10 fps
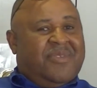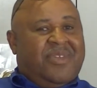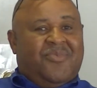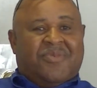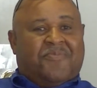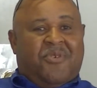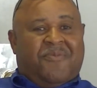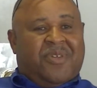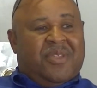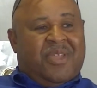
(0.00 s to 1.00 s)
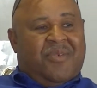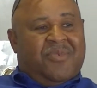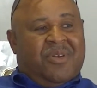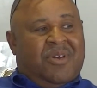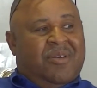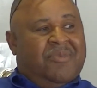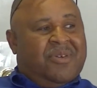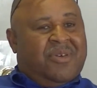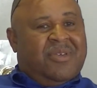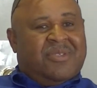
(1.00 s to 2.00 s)
And he was perfect in that regard
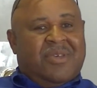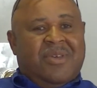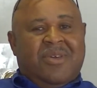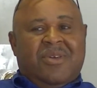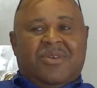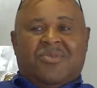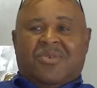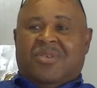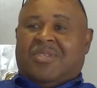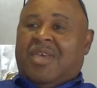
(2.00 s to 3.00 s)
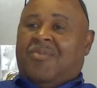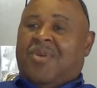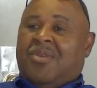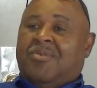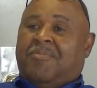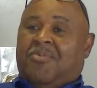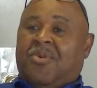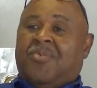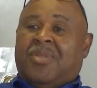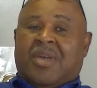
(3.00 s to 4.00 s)
because, you know, he sat right on the
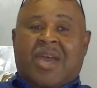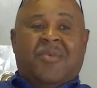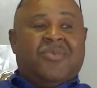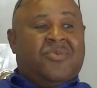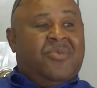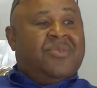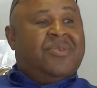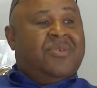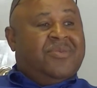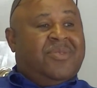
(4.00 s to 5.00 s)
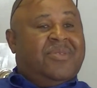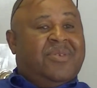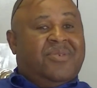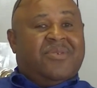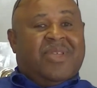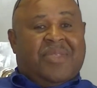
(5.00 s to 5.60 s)
point where the guy was going to hook.